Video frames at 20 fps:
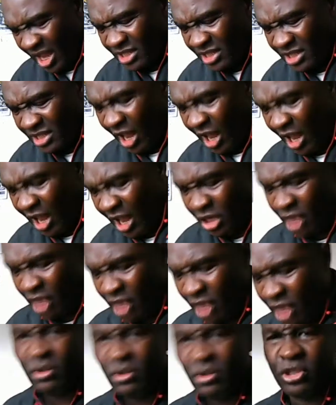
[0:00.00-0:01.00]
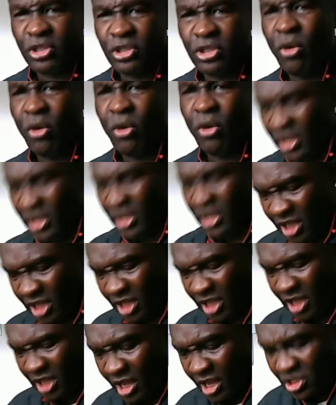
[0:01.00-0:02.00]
this, and I don't care if you don't understand.